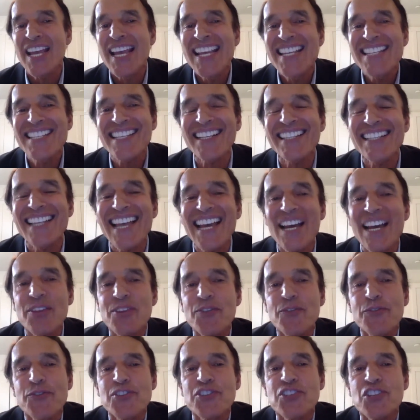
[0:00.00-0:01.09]
It's going to allow the
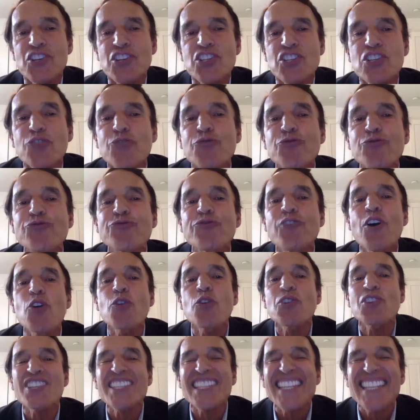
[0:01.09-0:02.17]
physician to
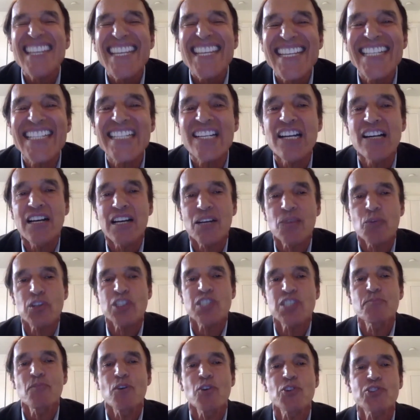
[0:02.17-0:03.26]
focus in on what's
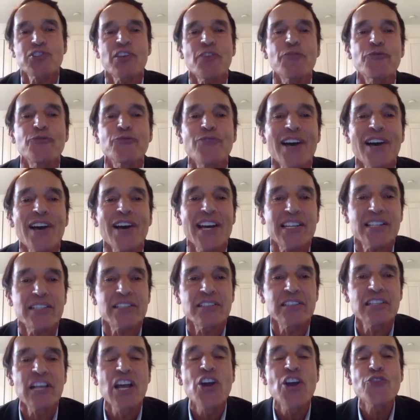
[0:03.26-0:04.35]
most
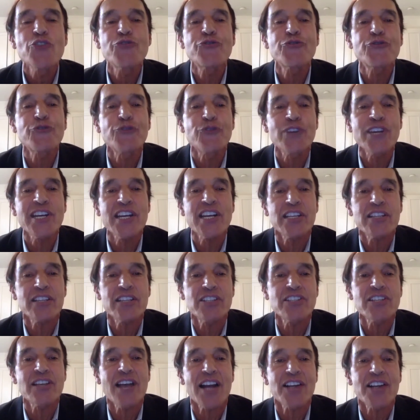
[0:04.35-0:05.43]
vital, freeing the
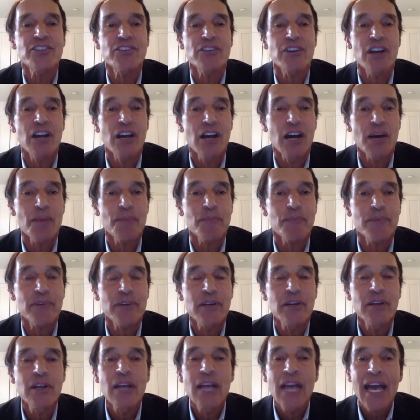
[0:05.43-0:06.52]
doctor up.
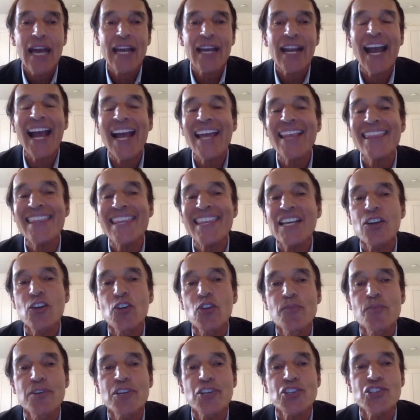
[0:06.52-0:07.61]
And I think it will
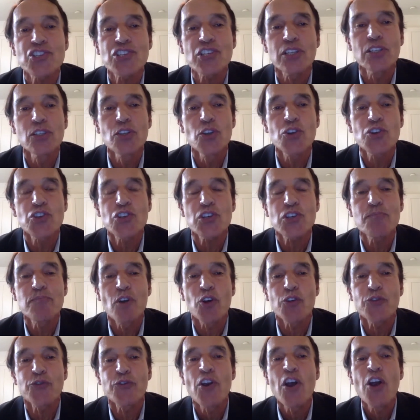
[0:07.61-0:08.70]
be a solution
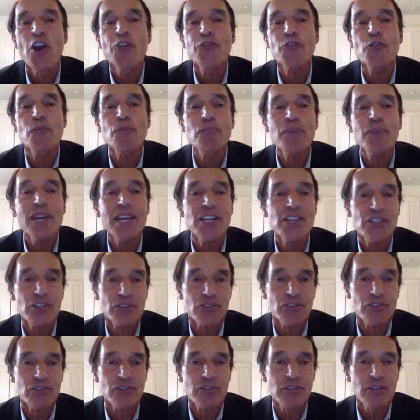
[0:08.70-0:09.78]
both for
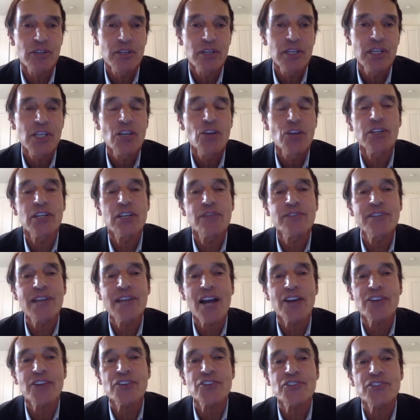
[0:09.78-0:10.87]
patients. It will give
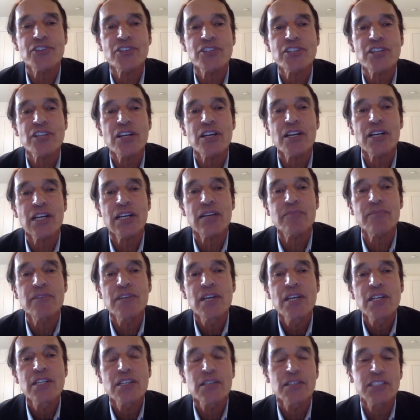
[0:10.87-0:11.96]
doctors the time
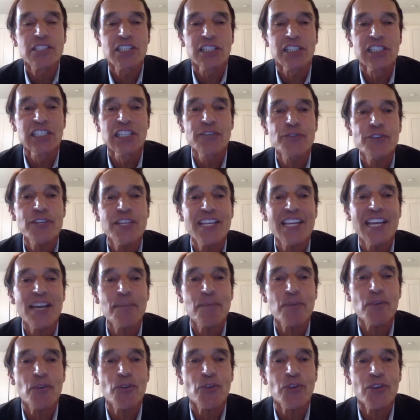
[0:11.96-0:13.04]
to deliver the
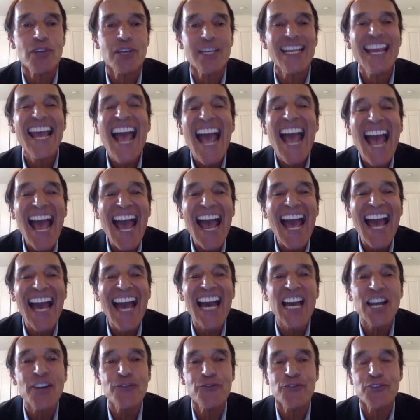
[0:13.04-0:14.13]
empathy,
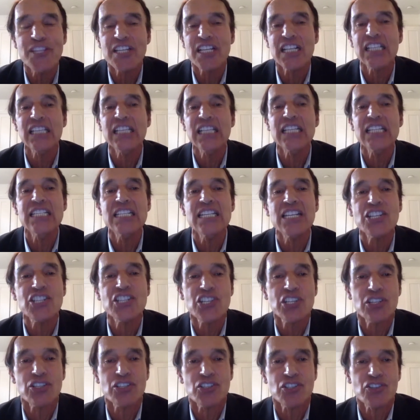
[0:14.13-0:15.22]
and for the
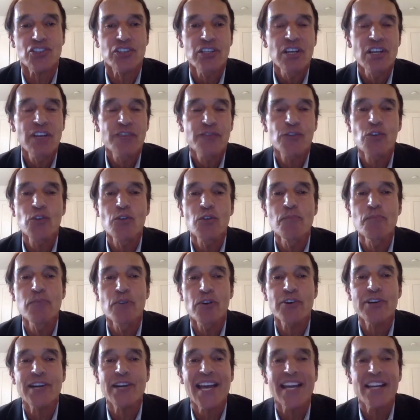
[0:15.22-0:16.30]
clinicians for whom
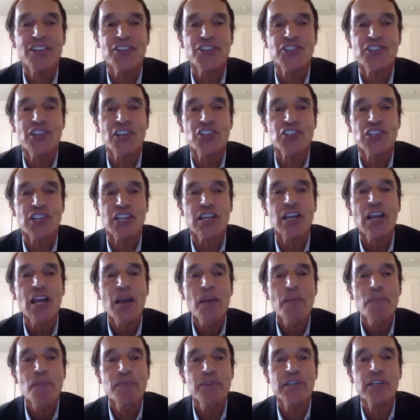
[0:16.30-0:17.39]
burnout is such a
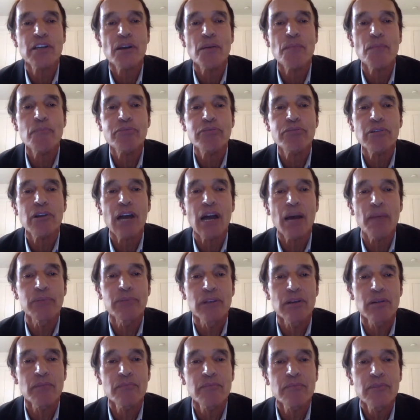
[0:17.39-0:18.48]
big
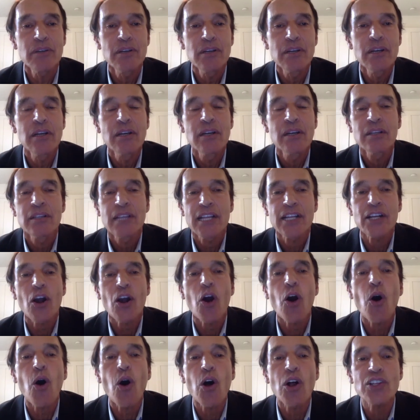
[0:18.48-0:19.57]
problem. Like
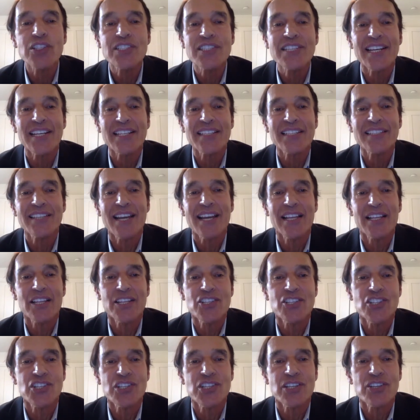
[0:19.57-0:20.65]
all
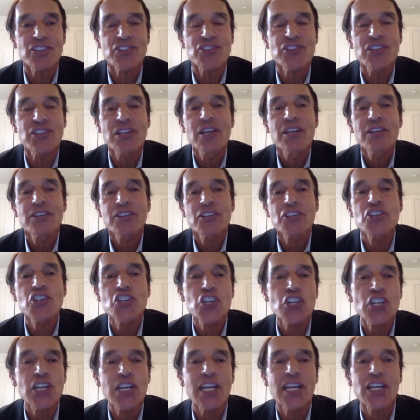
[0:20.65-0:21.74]
technologies, the
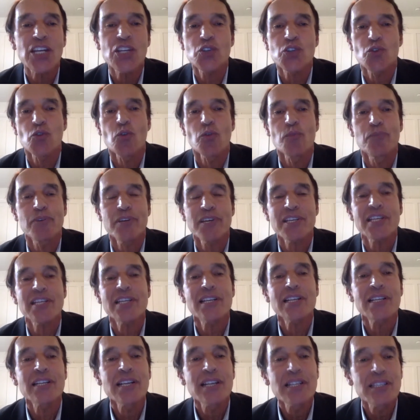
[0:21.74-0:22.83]
change will be
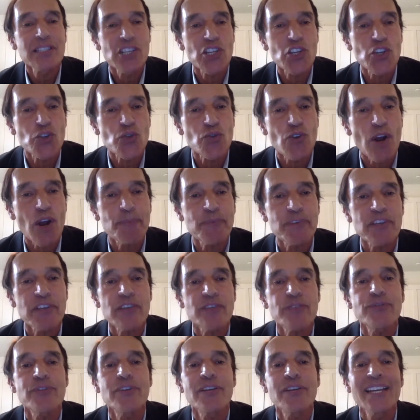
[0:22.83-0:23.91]

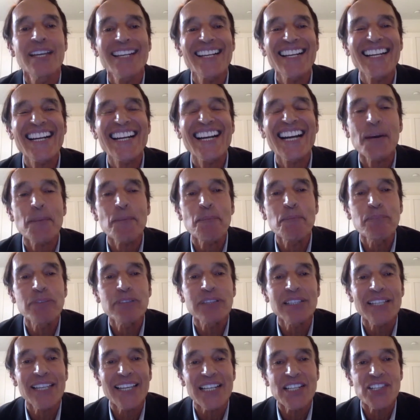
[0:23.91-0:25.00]
disruptive,
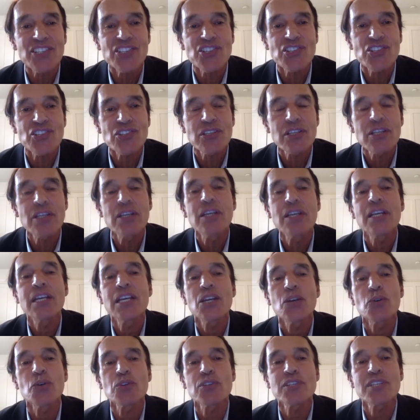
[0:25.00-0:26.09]
complex. It
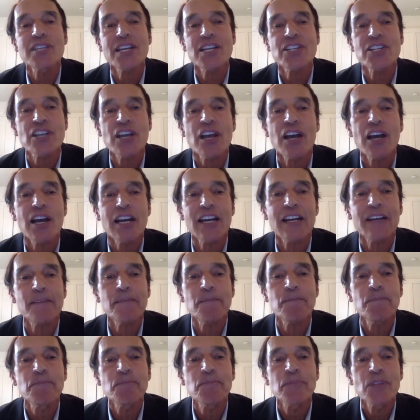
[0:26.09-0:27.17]
will take
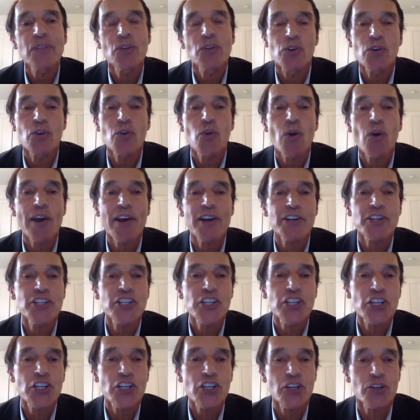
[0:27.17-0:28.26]
time. It will require
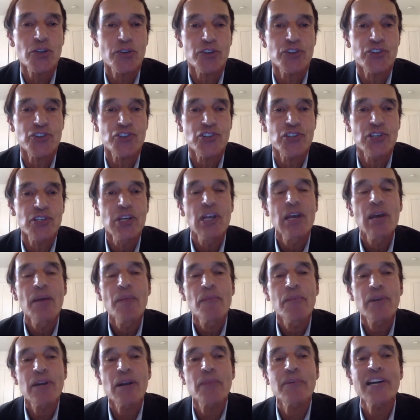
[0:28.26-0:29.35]
courage.
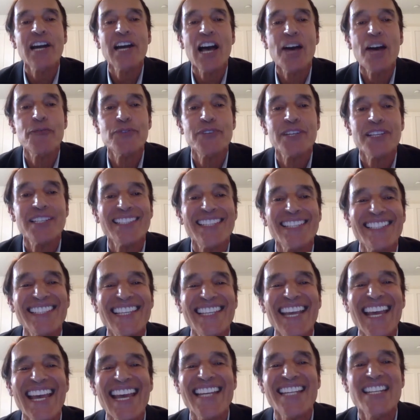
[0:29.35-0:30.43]
But I'm confident at
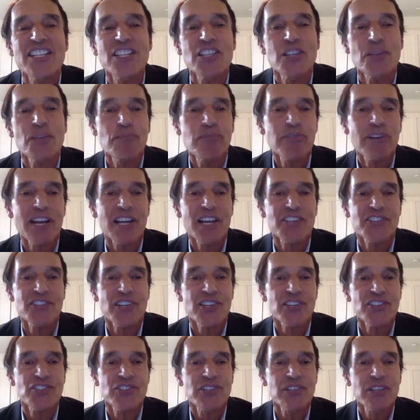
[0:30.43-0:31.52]
the end of the
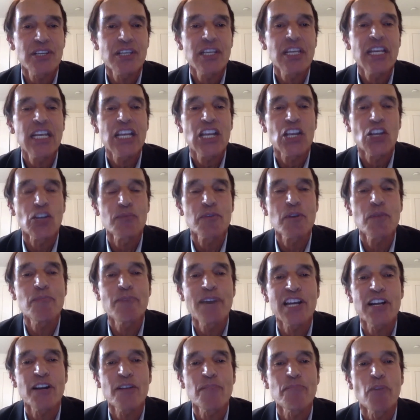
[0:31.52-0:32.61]
process, it will be
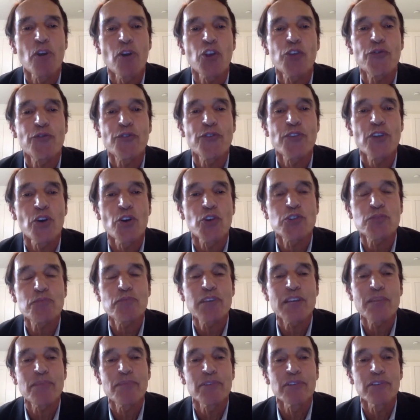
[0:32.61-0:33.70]
better both for those
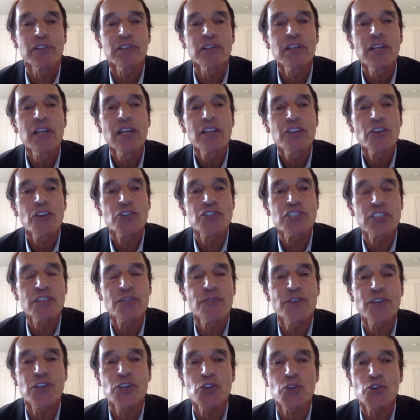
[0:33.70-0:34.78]
people, those
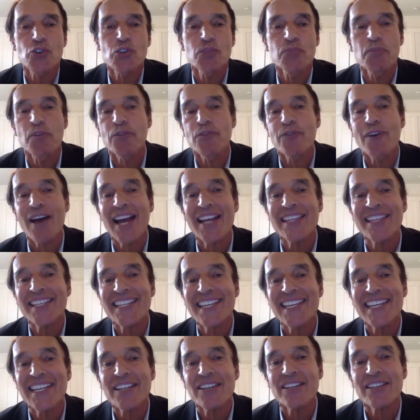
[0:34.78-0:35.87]
individuals who provide the
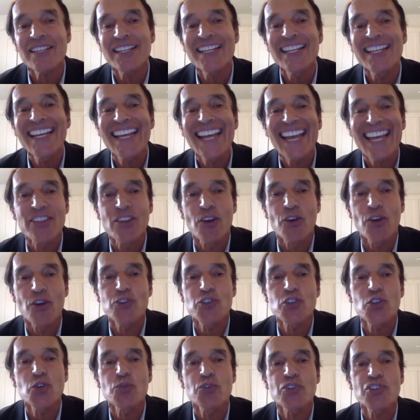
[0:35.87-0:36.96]
care, and
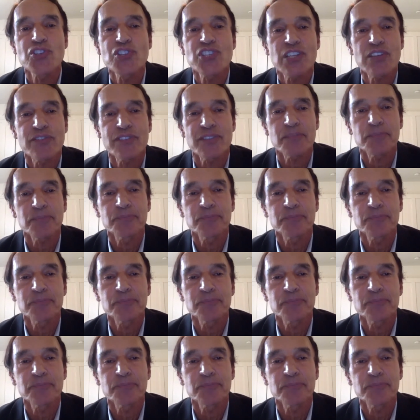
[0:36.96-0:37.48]
those who receive it.